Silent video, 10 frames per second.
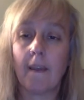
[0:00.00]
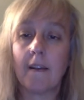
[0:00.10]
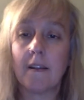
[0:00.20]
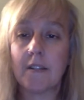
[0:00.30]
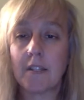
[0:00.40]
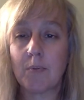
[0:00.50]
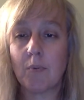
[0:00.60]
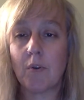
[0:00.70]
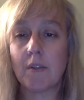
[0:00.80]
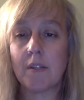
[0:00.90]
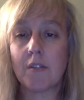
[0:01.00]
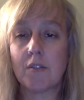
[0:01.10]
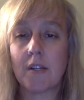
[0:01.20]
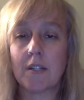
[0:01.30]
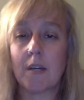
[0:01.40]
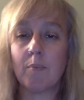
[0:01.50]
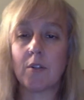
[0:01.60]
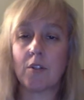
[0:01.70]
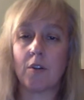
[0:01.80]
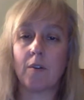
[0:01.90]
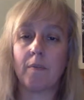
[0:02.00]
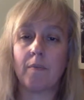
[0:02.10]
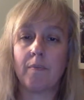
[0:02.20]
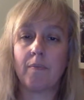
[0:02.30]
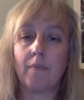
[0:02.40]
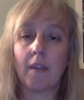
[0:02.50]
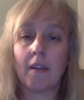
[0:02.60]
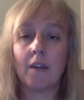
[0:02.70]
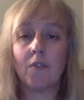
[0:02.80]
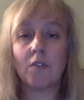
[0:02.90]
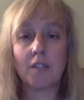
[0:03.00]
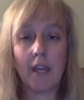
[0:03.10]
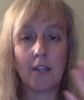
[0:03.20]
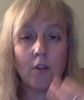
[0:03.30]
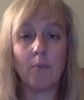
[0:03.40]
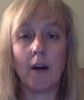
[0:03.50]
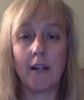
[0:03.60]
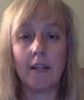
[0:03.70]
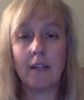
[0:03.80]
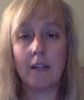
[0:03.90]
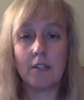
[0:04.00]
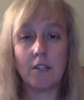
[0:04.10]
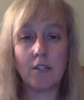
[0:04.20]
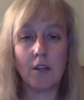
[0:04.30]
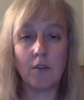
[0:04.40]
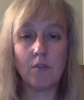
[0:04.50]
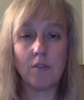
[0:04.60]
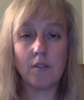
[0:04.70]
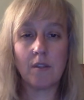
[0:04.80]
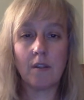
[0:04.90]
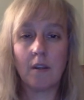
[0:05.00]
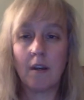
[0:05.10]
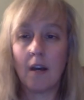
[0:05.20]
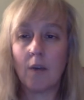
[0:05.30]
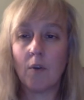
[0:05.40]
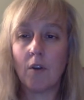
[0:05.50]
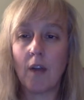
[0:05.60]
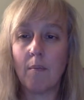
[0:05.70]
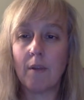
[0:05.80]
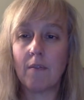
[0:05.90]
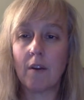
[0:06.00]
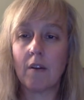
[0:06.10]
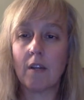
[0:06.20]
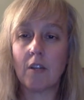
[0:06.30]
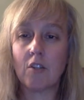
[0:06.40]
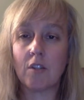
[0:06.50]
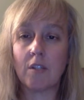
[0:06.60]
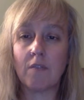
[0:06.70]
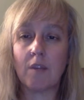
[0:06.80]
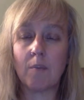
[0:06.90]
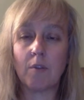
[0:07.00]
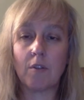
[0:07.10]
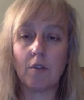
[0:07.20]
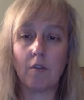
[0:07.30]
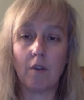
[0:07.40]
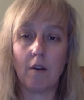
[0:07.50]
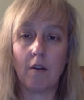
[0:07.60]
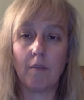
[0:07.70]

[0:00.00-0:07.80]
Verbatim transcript: Let's explore this using temperature. If you scan your body, head to toes, I wonder how many variations of temperature there are.